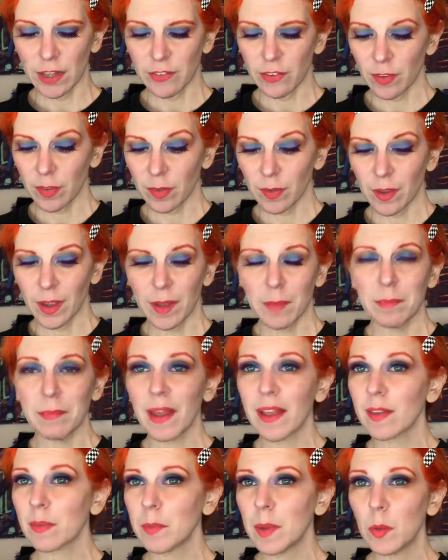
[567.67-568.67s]
It
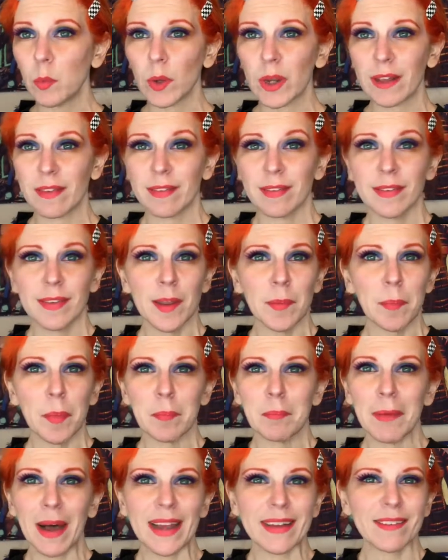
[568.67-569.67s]
makes me wanna
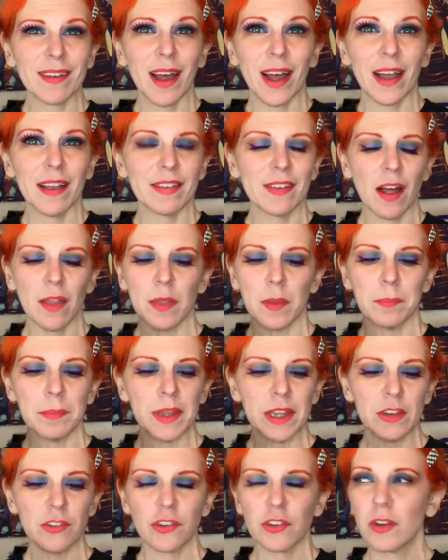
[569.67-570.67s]
sip Mai Tais on the
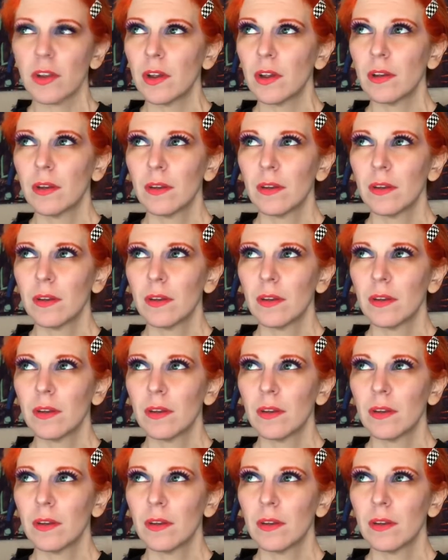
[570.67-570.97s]
beach.